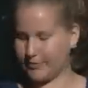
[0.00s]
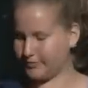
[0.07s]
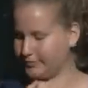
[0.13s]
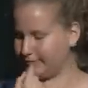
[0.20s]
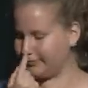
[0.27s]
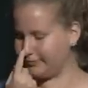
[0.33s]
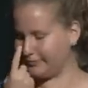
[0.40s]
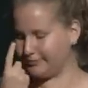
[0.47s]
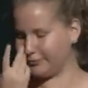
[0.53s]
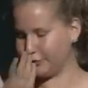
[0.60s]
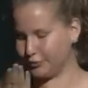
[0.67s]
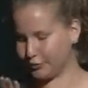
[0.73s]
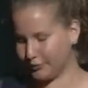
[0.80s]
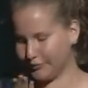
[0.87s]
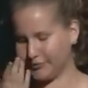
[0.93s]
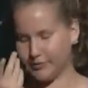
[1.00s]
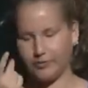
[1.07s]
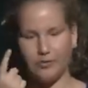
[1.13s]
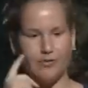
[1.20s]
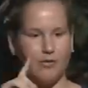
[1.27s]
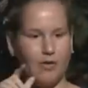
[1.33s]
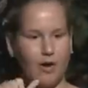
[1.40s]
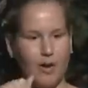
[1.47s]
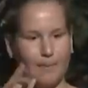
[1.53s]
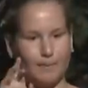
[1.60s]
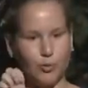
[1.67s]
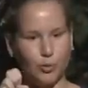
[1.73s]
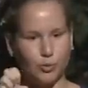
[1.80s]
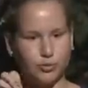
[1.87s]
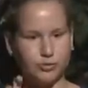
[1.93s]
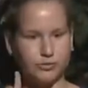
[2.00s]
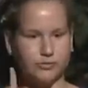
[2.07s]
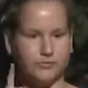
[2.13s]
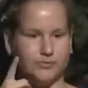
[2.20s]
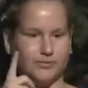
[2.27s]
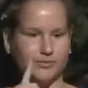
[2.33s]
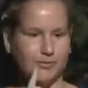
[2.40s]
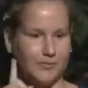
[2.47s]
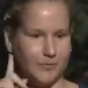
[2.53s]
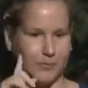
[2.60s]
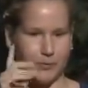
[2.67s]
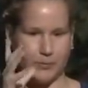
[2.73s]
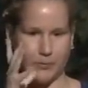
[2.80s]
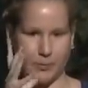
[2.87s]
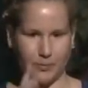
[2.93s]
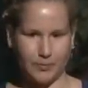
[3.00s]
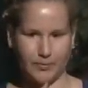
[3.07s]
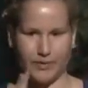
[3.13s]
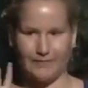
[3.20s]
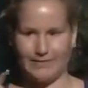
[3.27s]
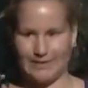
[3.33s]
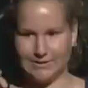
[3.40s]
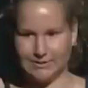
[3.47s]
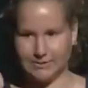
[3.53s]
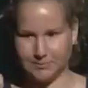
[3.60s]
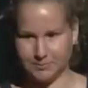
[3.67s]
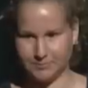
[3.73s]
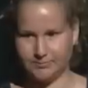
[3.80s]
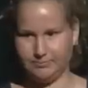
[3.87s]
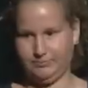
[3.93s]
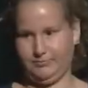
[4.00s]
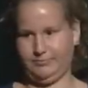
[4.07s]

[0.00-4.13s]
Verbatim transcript: and then later president for Deaf